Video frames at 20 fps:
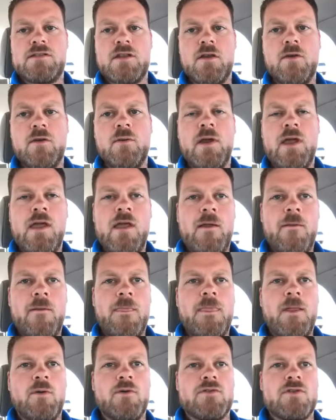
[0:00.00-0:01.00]
So
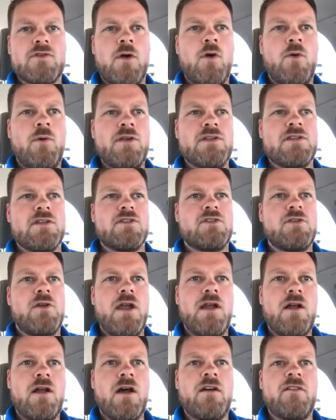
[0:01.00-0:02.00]
there was always a
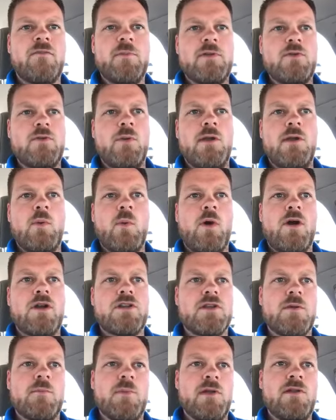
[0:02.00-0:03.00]
trade-off between
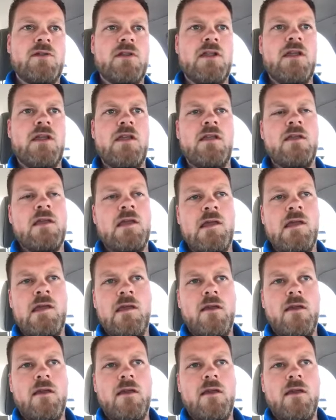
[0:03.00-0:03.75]
washability